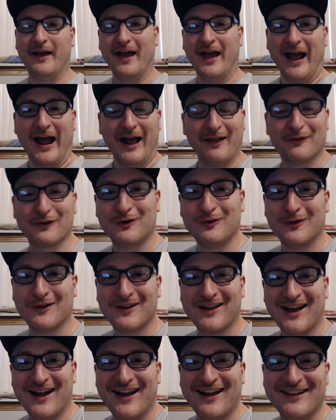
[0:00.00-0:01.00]
How's it going,
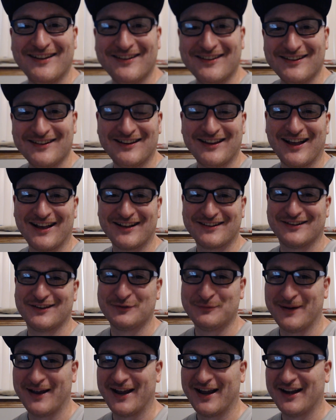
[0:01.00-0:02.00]
guys? Texas
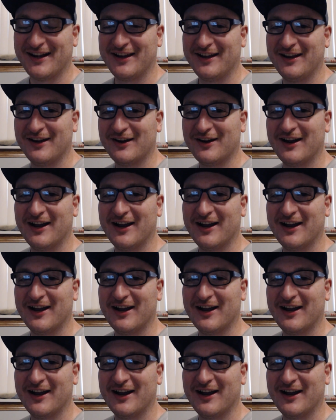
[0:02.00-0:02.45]
Man here.